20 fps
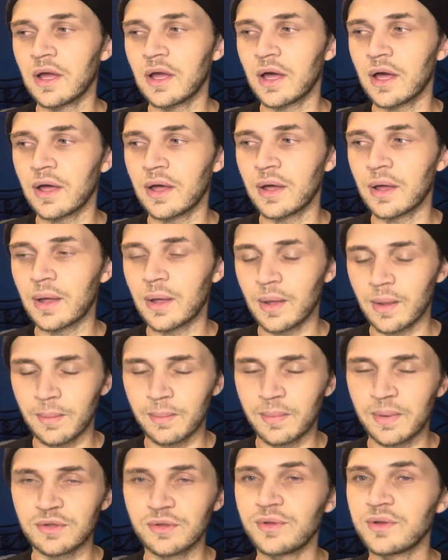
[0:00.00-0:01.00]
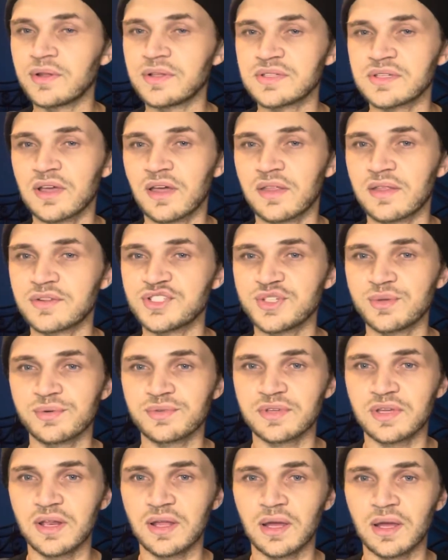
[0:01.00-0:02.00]
Um, and you can tell that she was
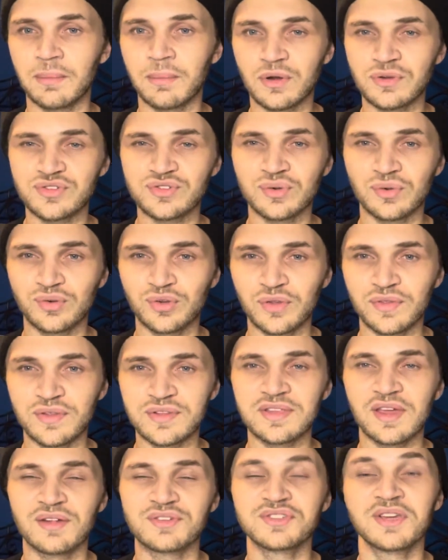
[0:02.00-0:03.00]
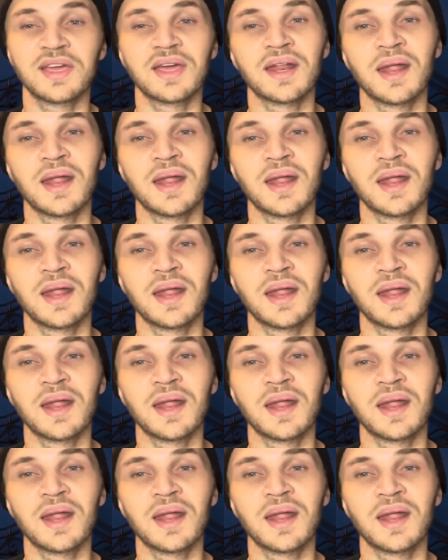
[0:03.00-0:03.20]
getting emotional during the sound check.